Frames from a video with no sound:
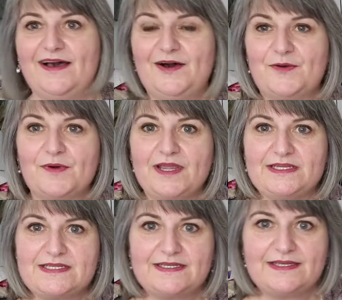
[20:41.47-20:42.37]
All
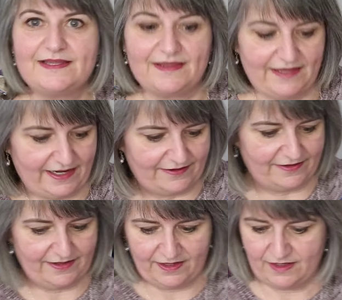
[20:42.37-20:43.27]
right,
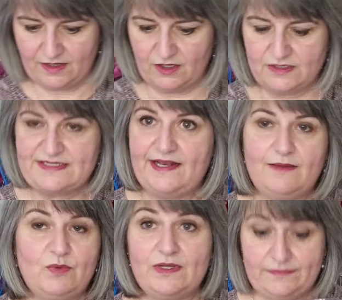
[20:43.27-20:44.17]
there, all set
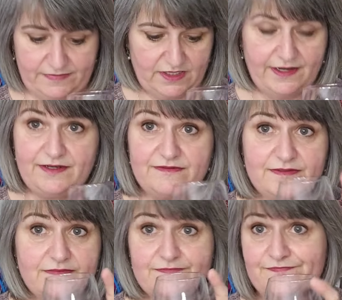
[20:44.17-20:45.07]
up. Well, kind of.
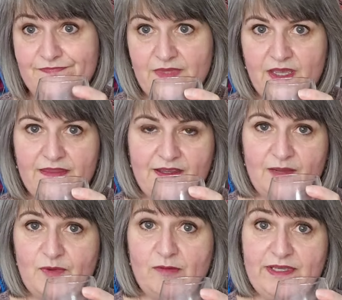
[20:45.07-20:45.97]
I think
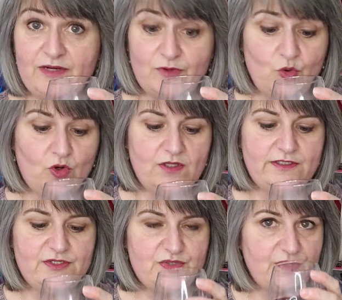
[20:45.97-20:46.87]
I probably hit record a
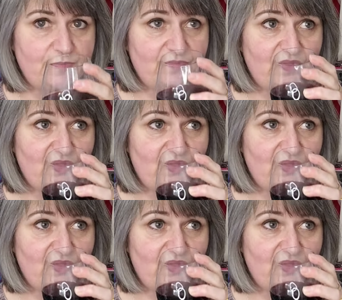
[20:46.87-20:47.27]
little too soon.